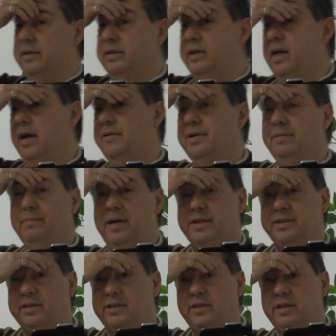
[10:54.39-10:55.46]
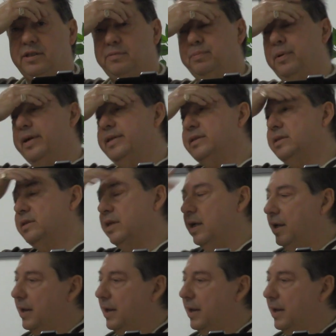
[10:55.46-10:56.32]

you carry the message to these places,